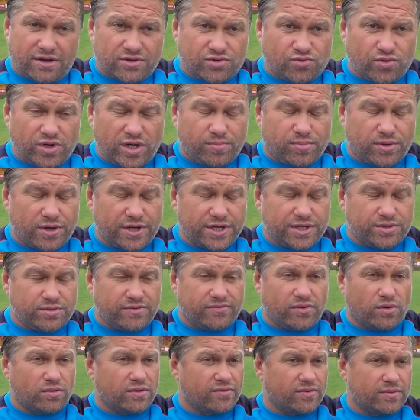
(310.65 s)
I was really pleased
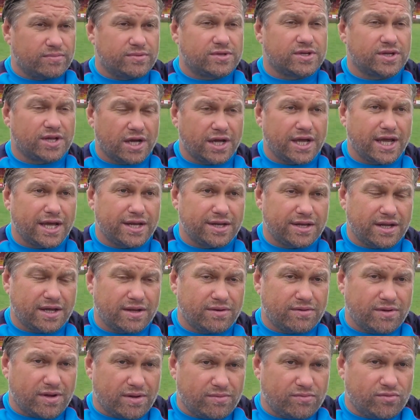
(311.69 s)
with all of them today,
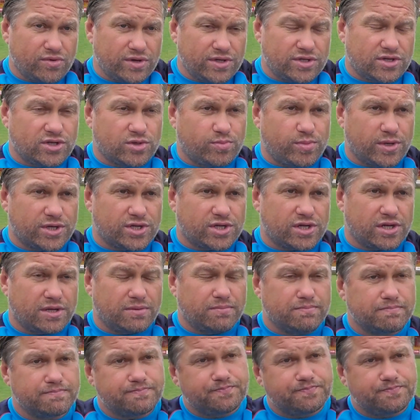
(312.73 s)
and Reece especially.